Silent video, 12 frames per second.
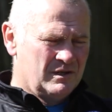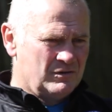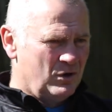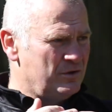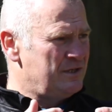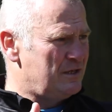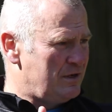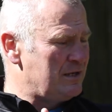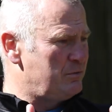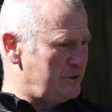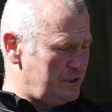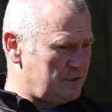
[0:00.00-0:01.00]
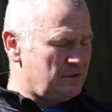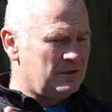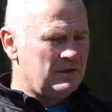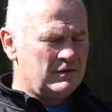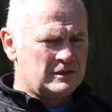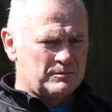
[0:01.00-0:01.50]
The 100 grand, which
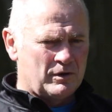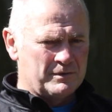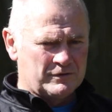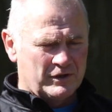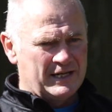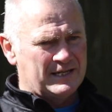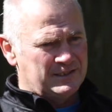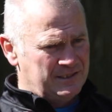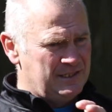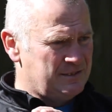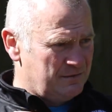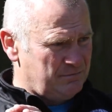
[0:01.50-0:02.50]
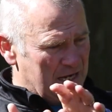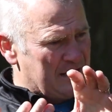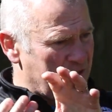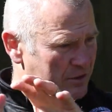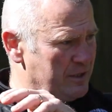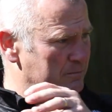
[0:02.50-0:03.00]
is promised for next season,
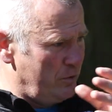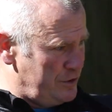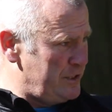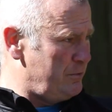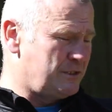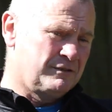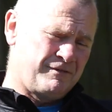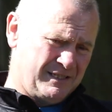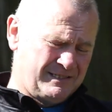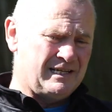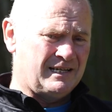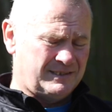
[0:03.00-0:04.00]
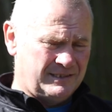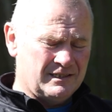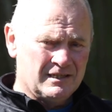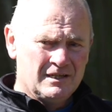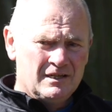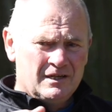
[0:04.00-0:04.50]
added on the budget, which is fantastic.